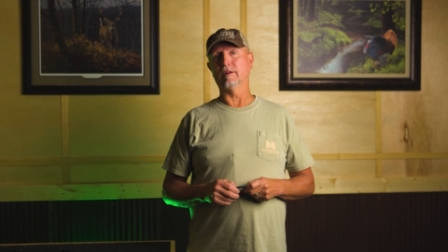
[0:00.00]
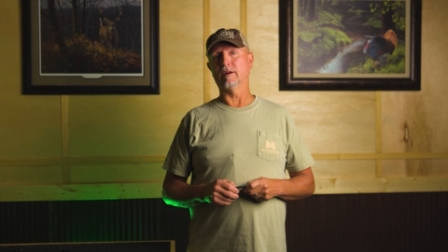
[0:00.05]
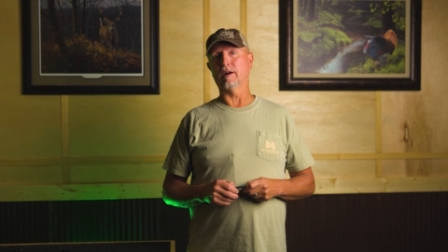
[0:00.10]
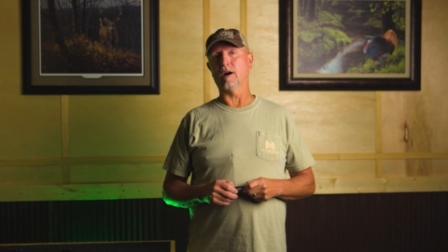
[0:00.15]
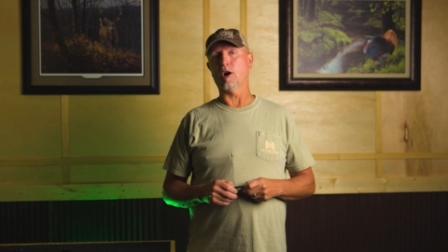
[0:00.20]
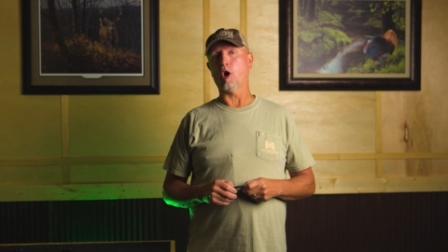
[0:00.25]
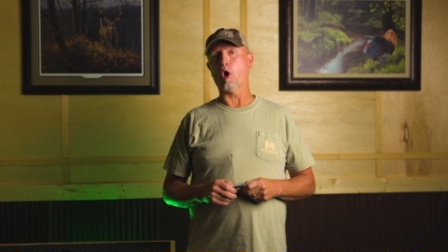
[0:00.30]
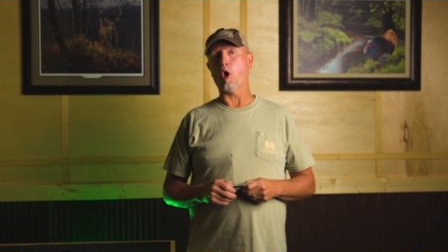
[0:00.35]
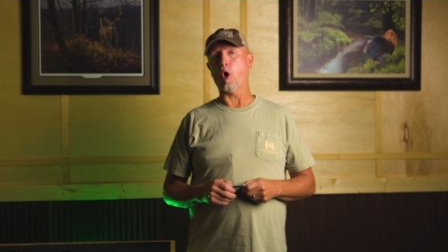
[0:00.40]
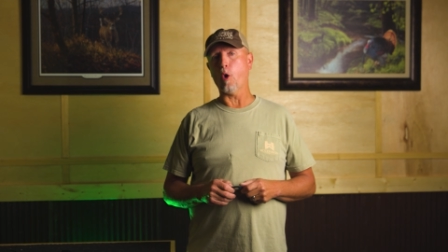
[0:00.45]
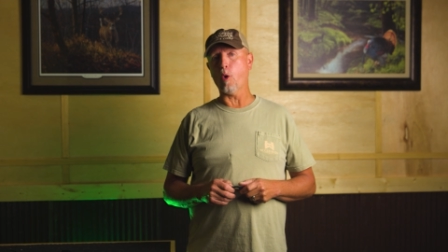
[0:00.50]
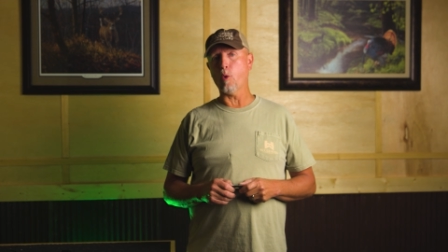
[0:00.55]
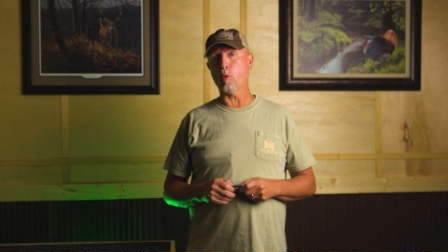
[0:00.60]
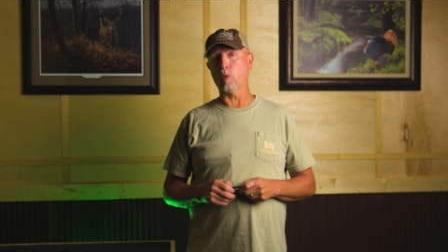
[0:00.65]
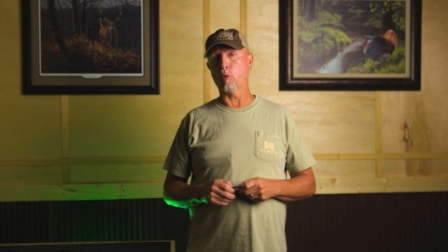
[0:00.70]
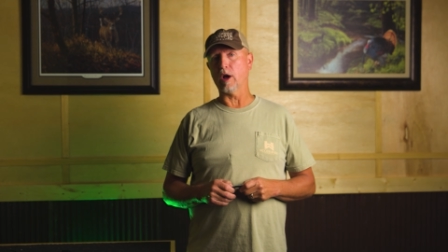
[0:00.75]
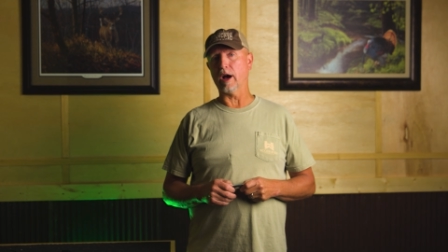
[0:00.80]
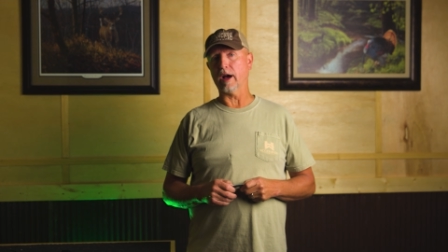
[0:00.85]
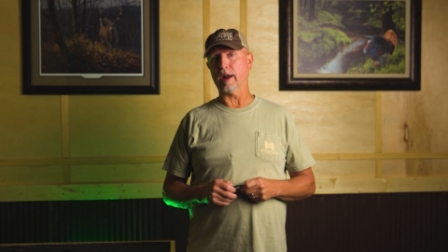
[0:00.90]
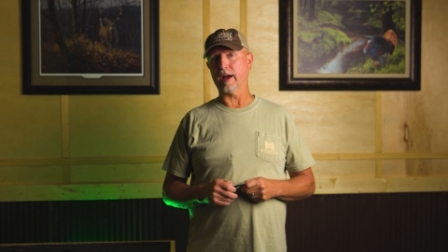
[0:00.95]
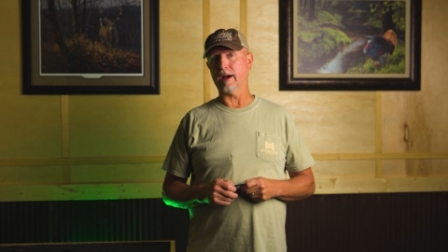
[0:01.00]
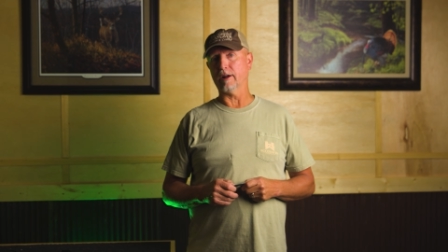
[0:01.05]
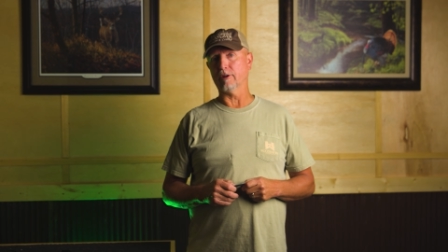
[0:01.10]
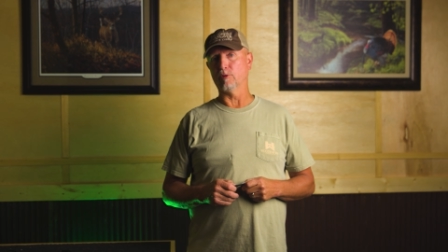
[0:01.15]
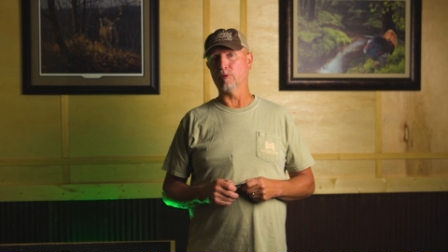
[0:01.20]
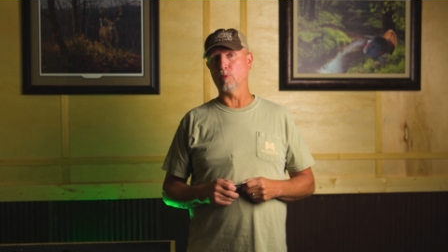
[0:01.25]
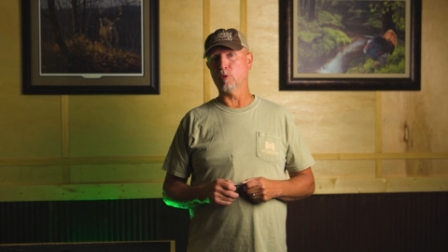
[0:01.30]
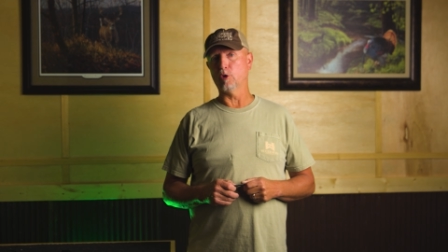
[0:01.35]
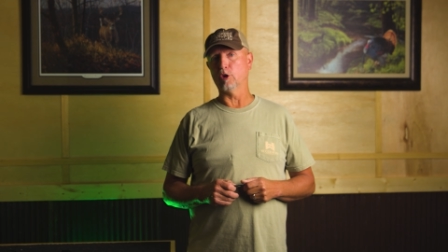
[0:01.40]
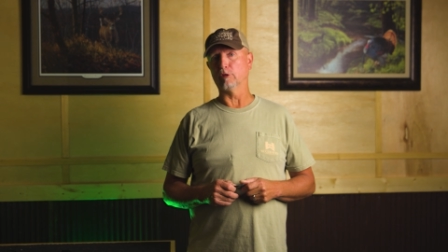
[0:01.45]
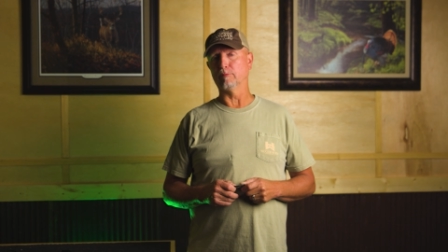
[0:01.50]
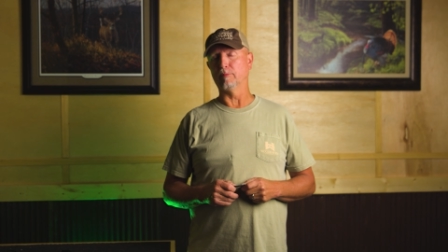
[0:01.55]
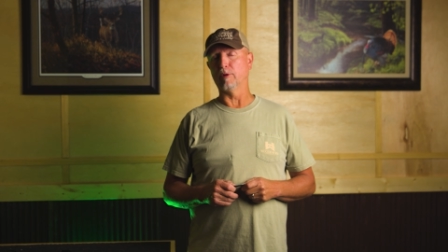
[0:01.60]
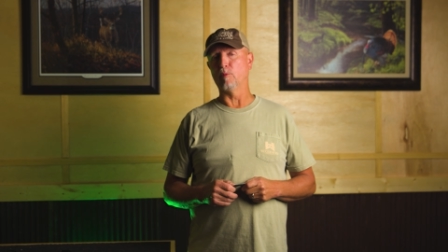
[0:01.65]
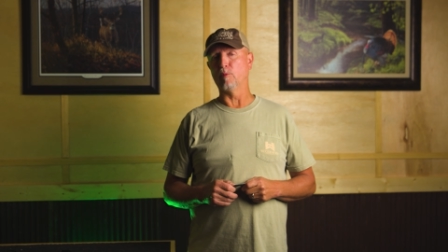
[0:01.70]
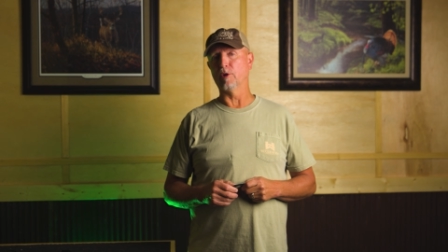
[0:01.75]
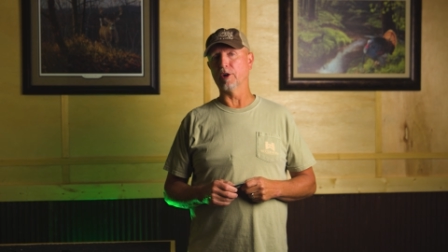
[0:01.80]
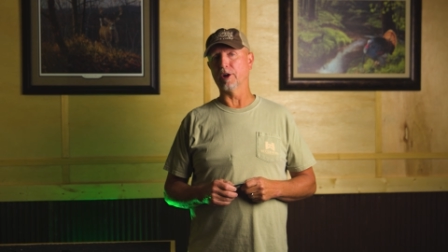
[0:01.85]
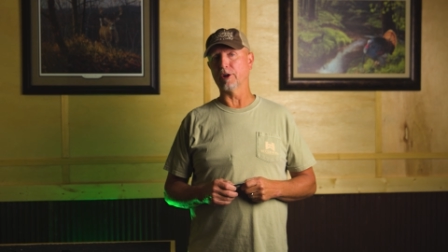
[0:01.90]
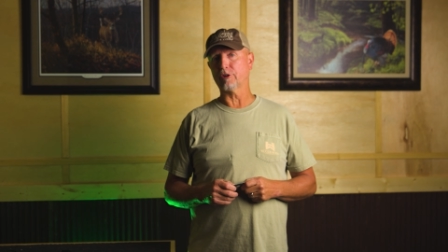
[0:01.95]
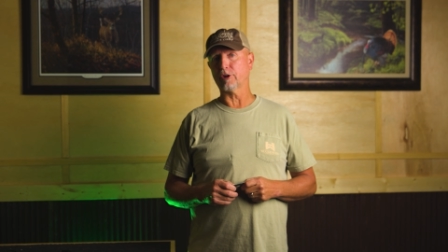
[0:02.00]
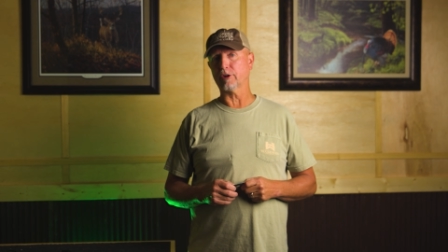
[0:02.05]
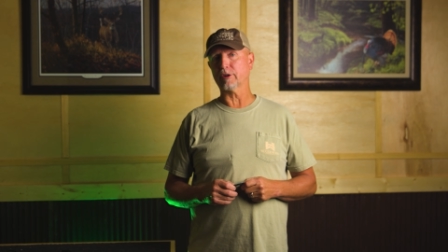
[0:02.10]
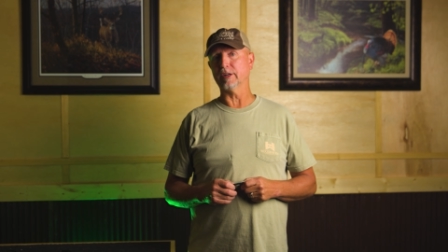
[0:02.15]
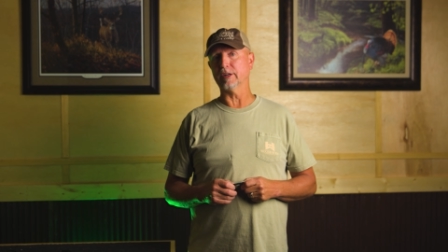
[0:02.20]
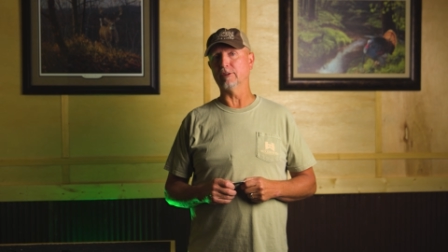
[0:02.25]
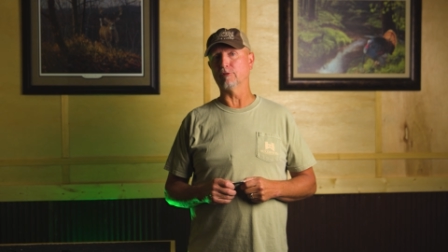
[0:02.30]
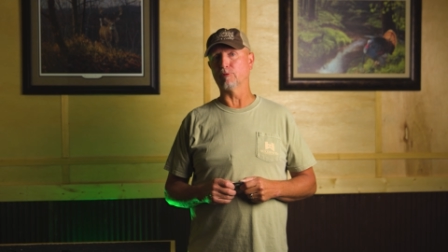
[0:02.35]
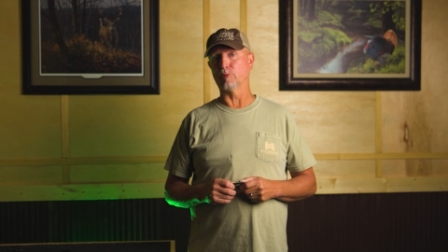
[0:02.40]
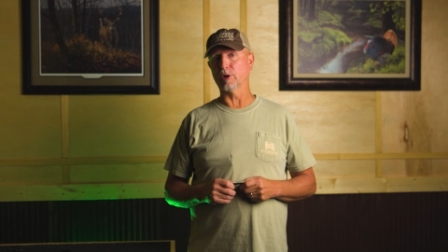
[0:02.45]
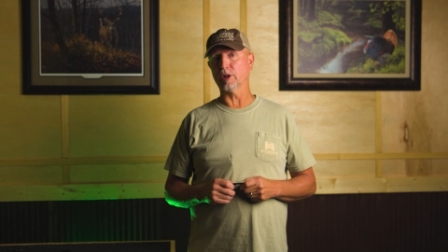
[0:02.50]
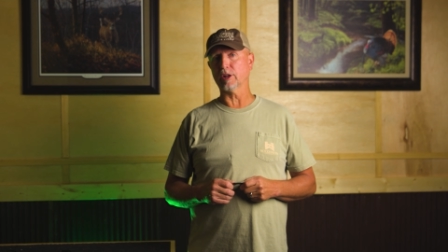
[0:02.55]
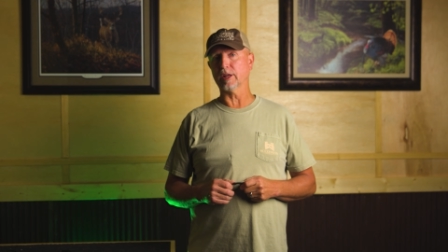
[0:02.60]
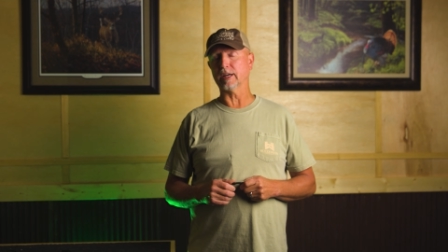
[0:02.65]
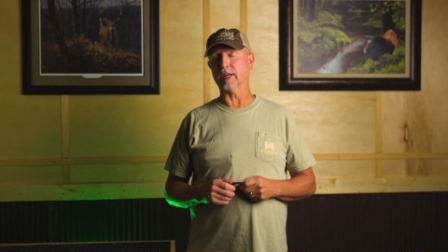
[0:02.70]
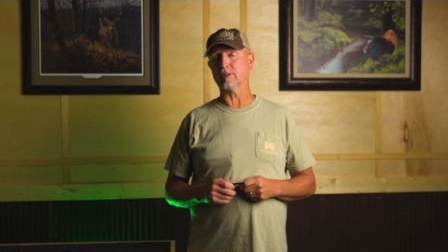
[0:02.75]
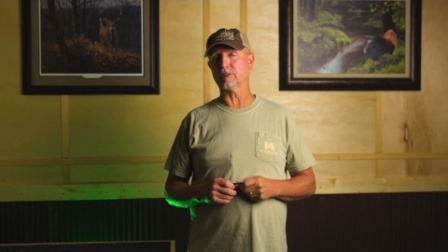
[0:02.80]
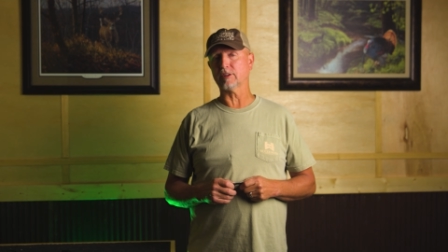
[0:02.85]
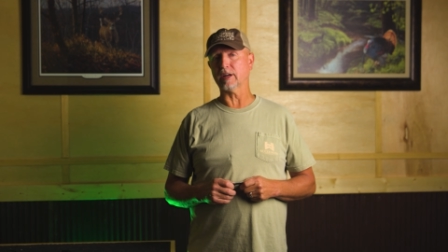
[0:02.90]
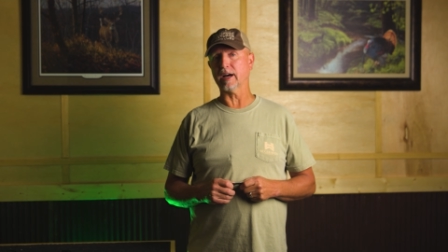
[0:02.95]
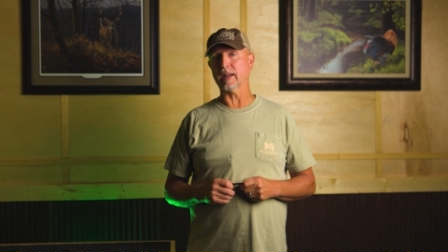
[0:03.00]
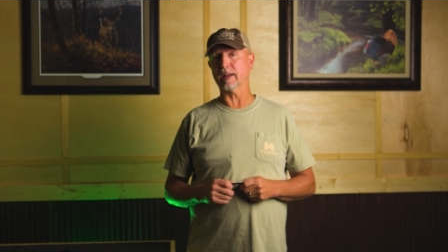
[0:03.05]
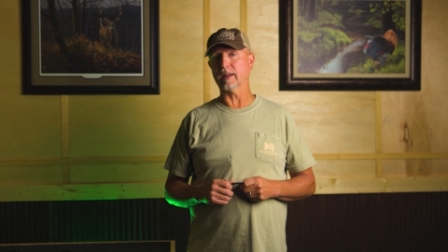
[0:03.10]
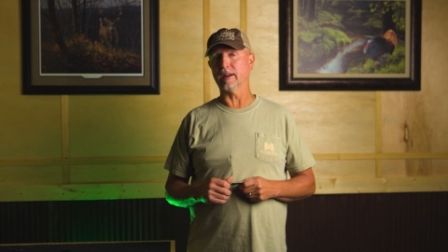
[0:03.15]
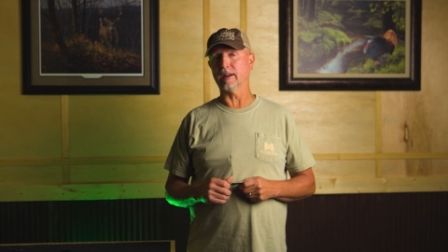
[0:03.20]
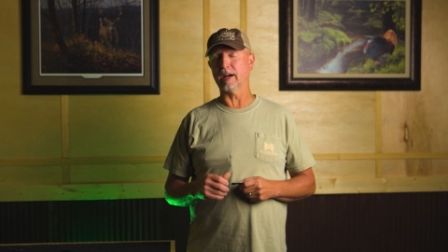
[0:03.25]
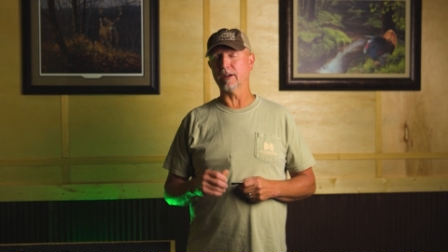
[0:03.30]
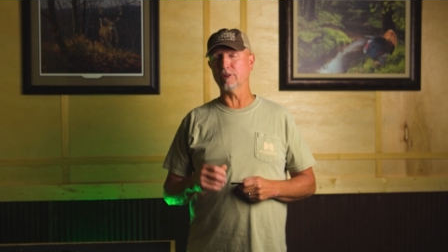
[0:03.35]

a whole lot out in the woods, but when a turkey's really excited, and I